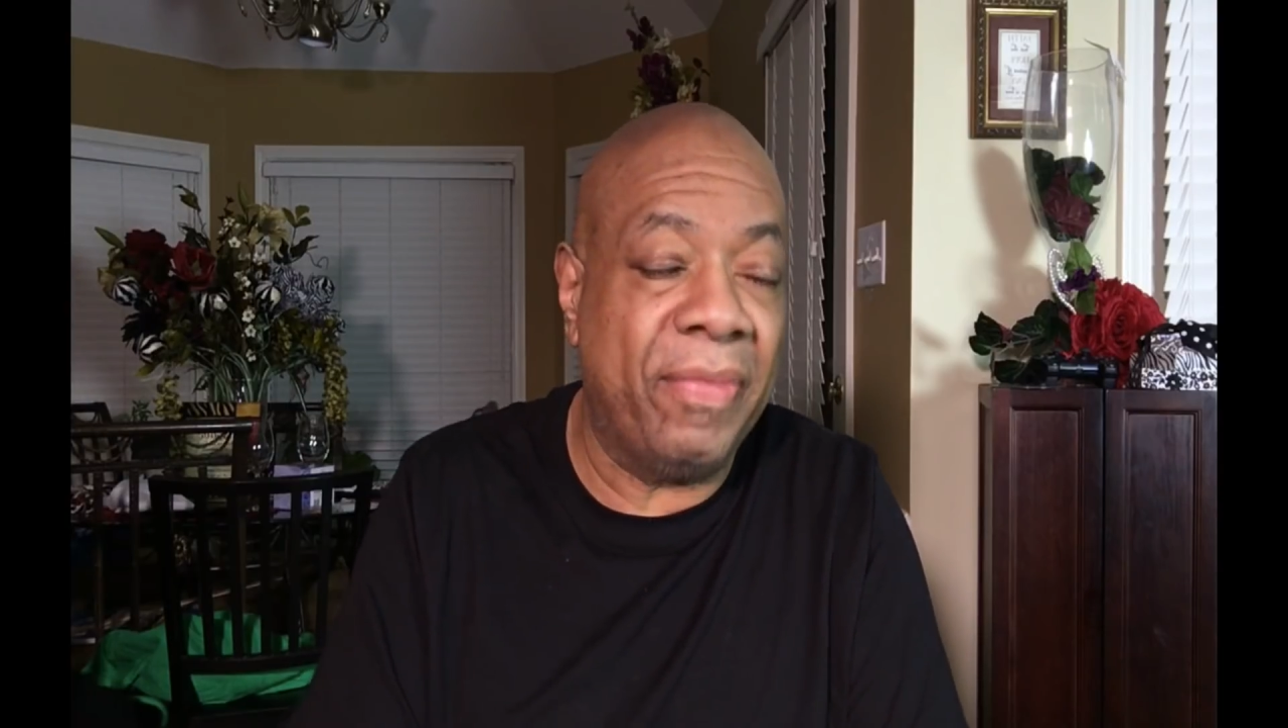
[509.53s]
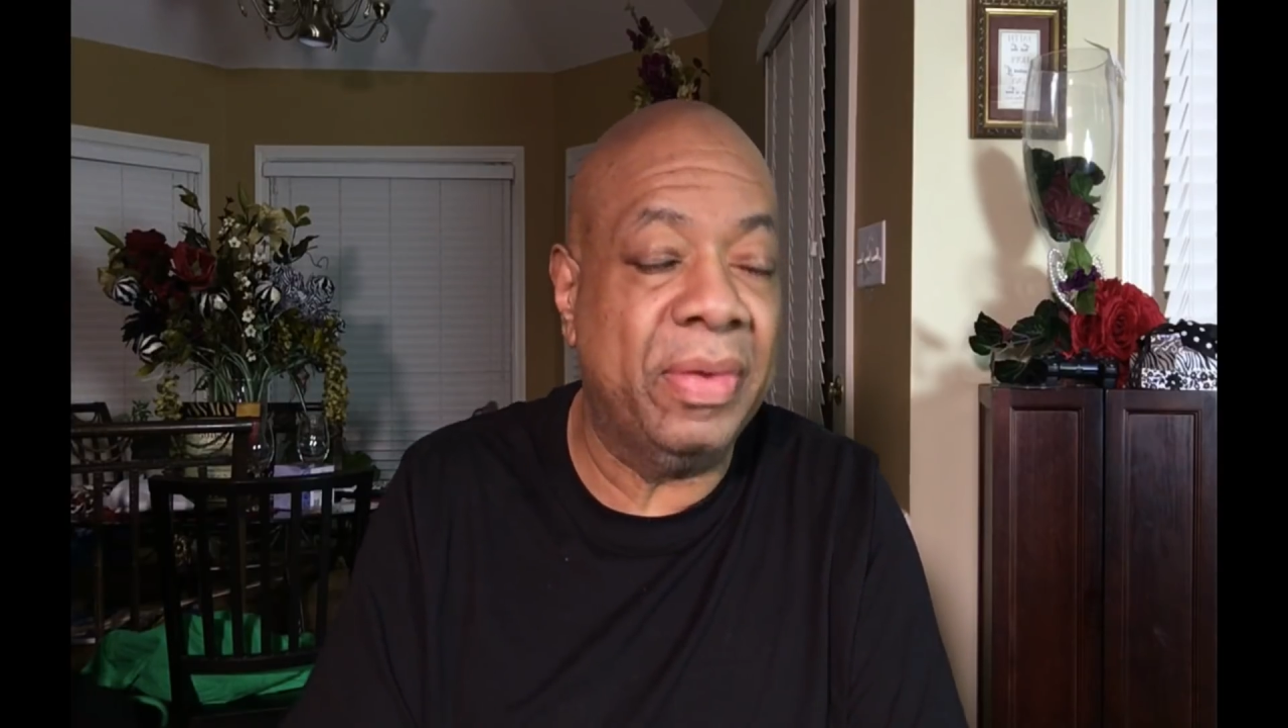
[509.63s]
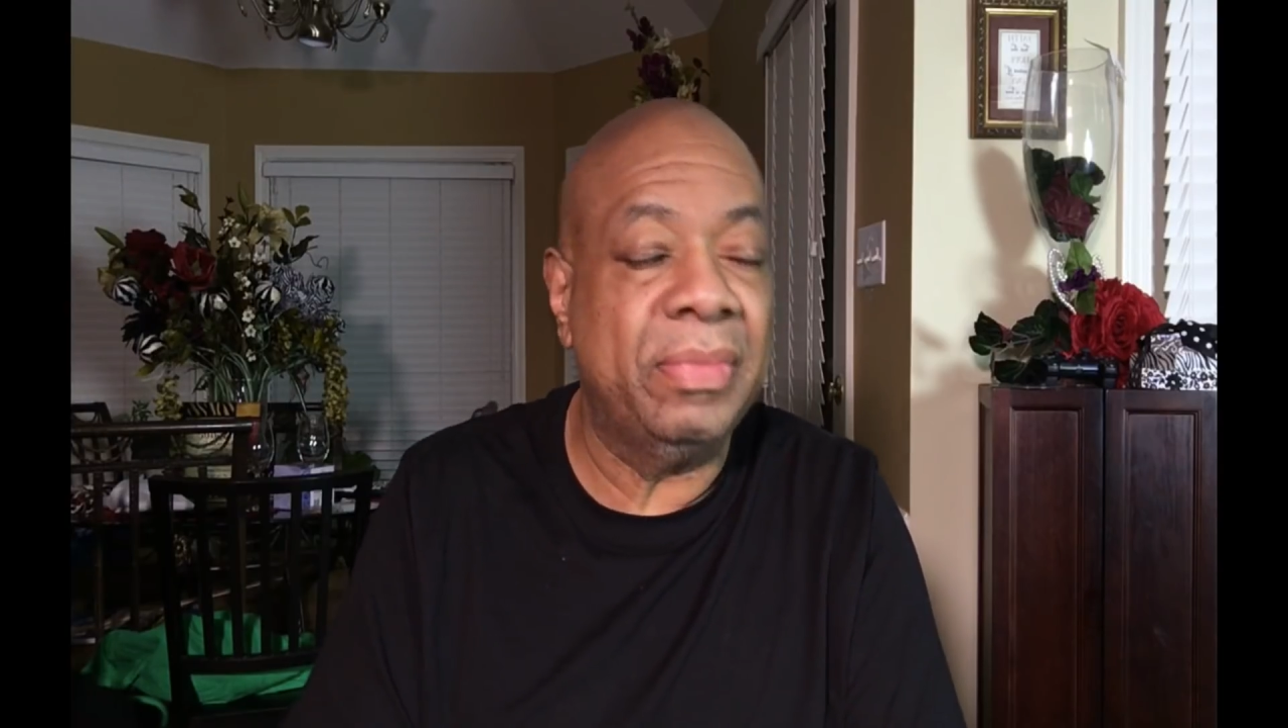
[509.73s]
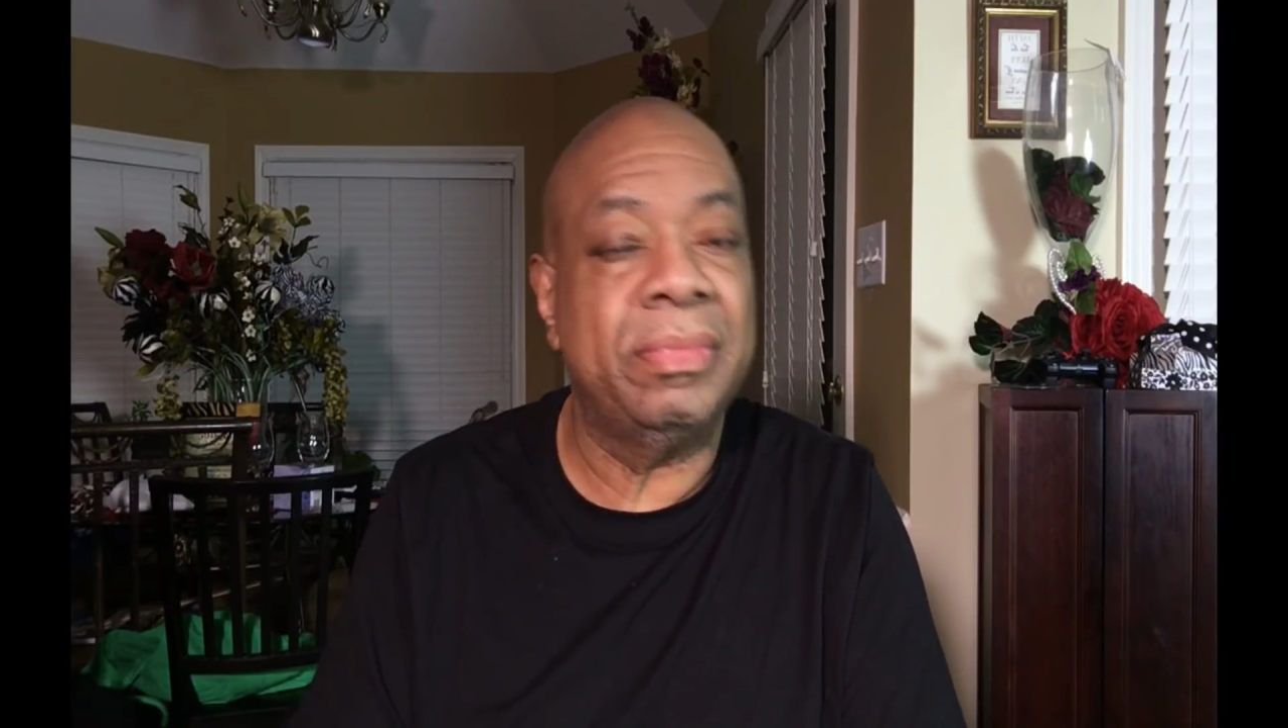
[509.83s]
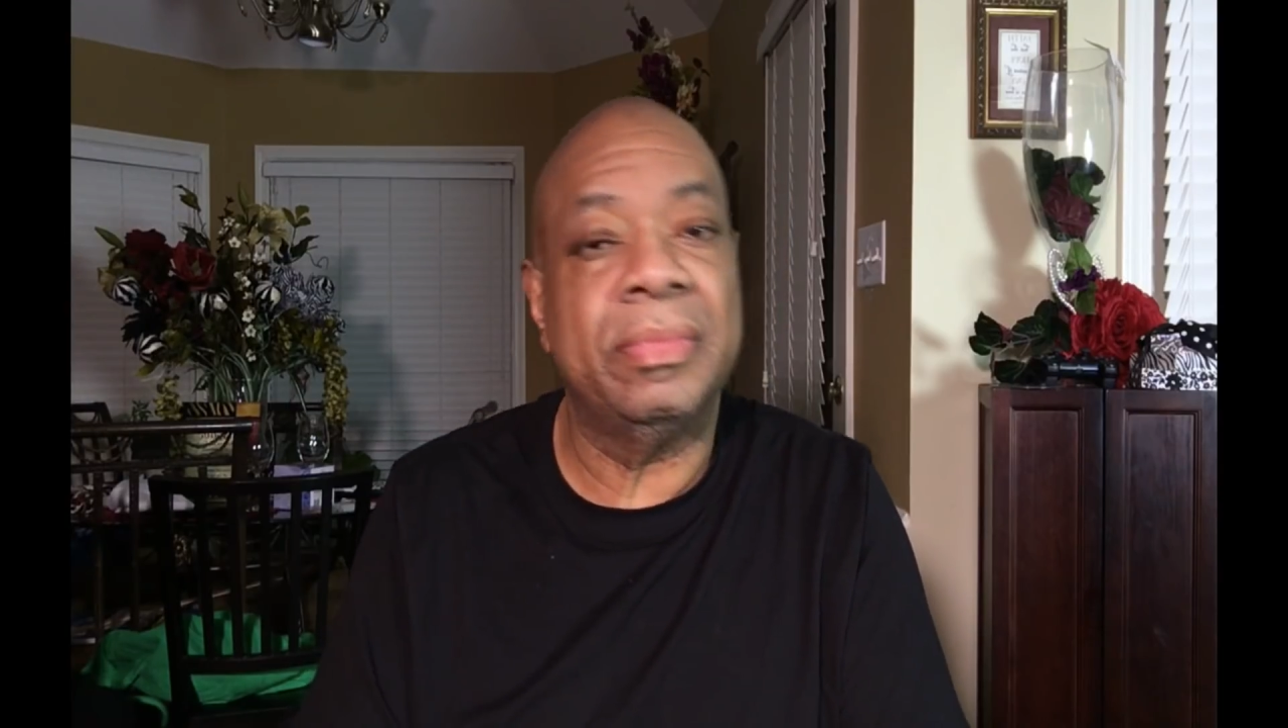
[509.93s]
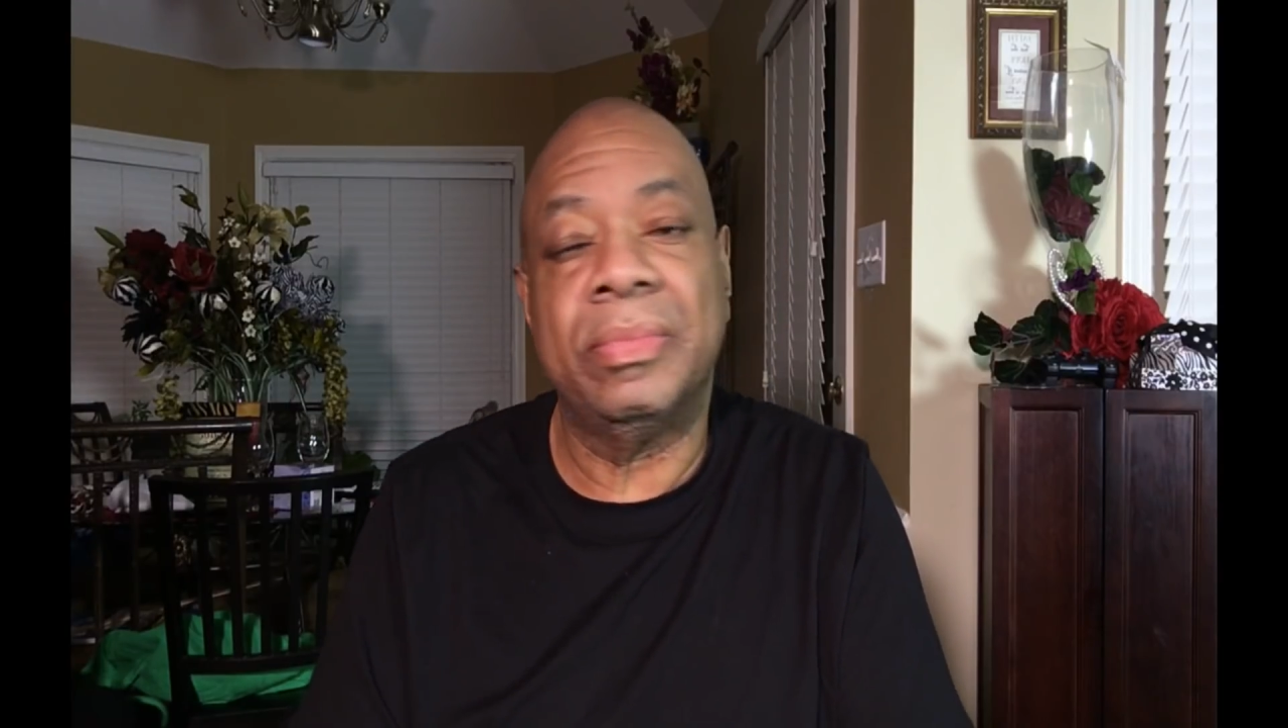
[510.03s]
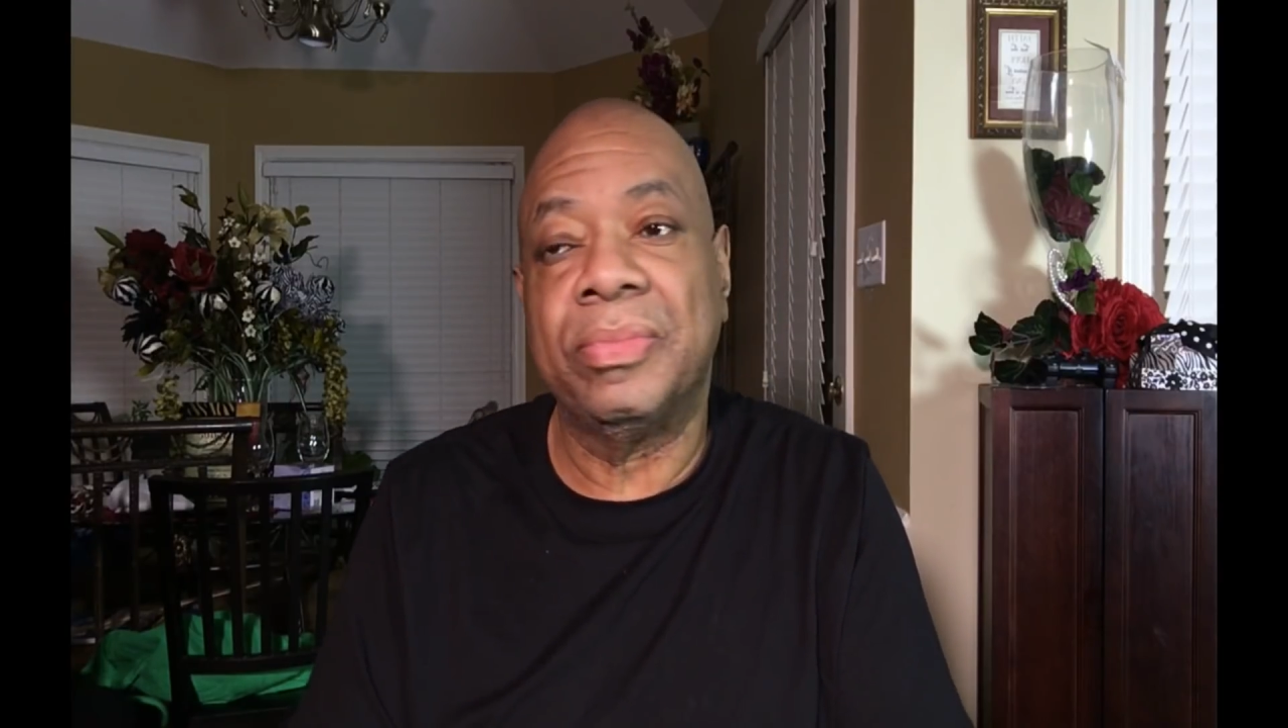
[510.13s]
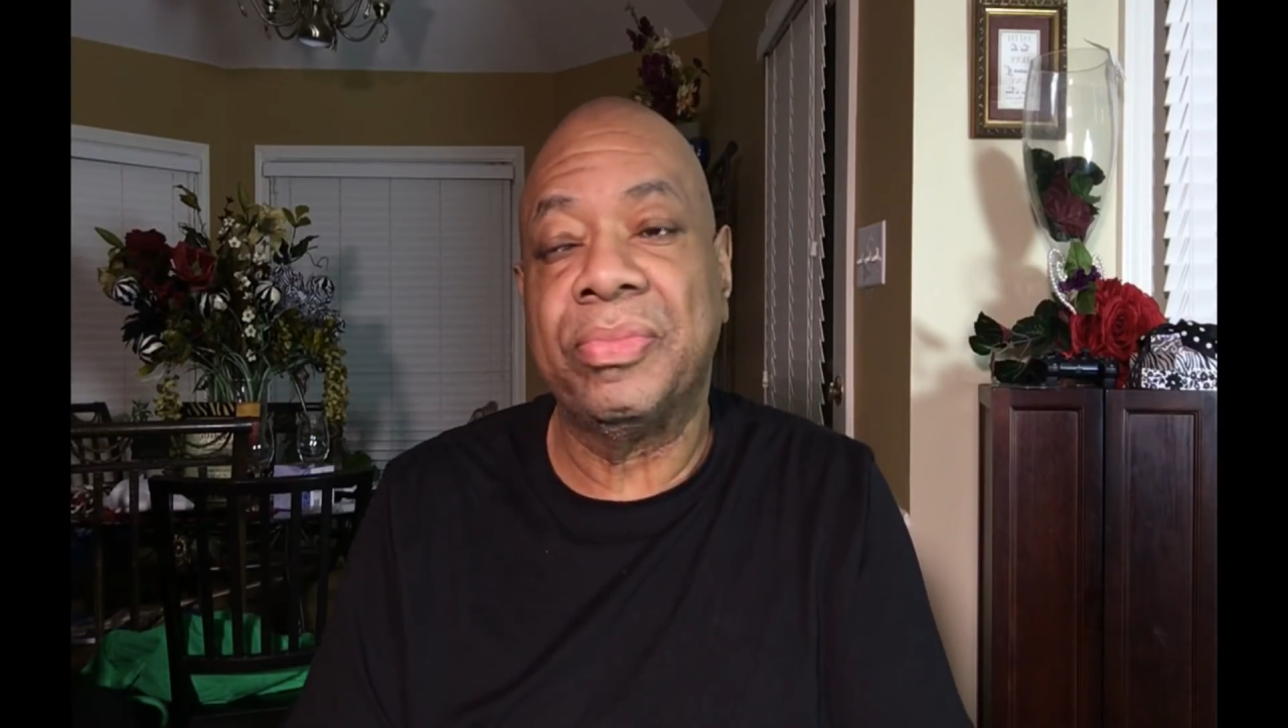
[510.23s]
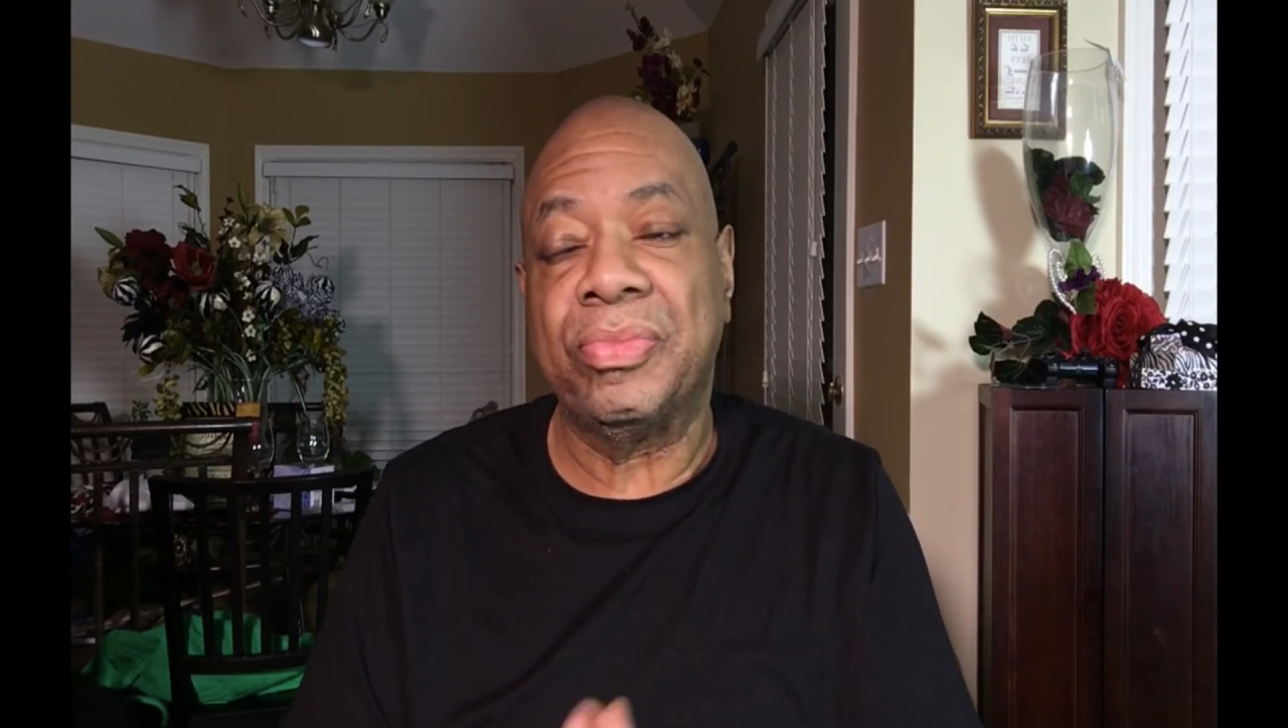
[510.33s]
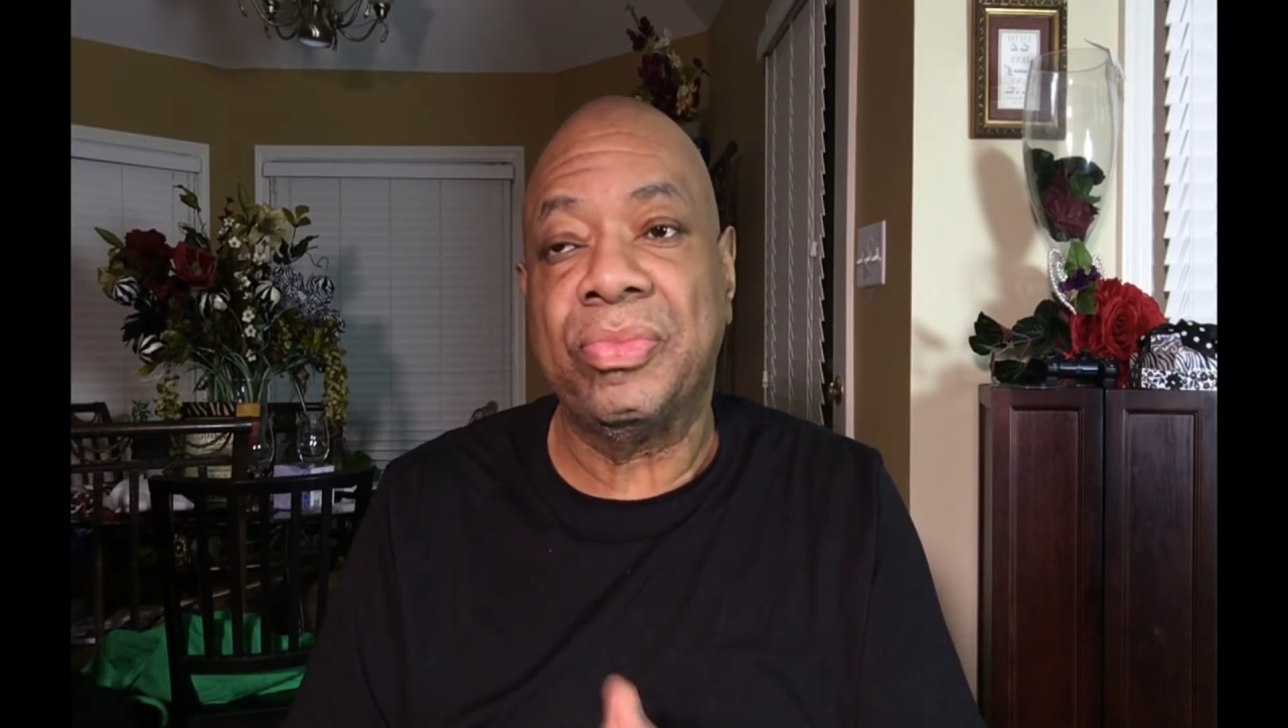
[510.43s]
So the doctor comes in and said,